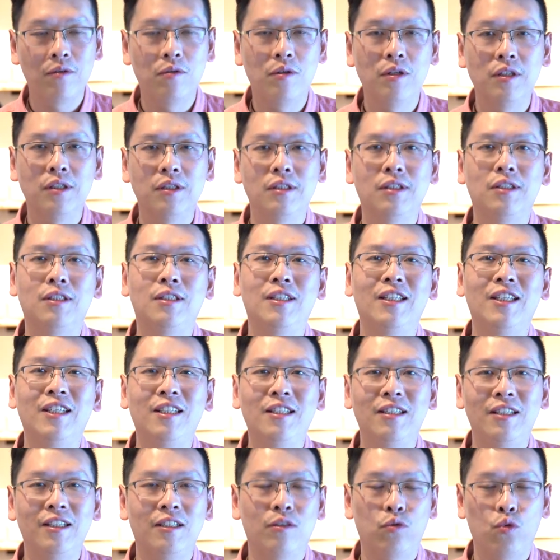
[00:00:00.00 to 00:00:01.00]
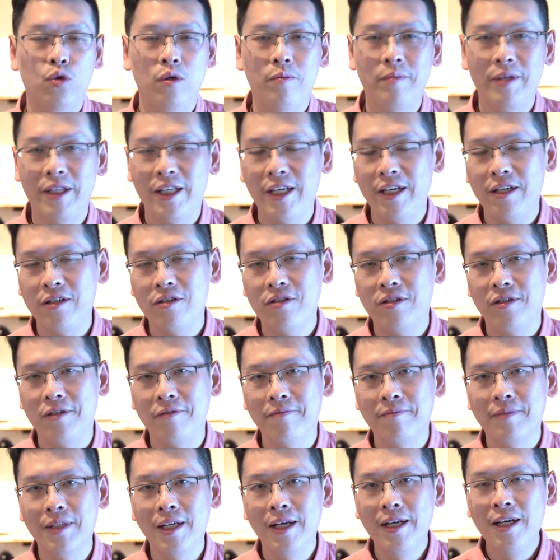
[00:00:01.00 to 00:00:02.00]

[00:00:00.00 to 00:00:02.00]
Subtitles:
was the discrimination.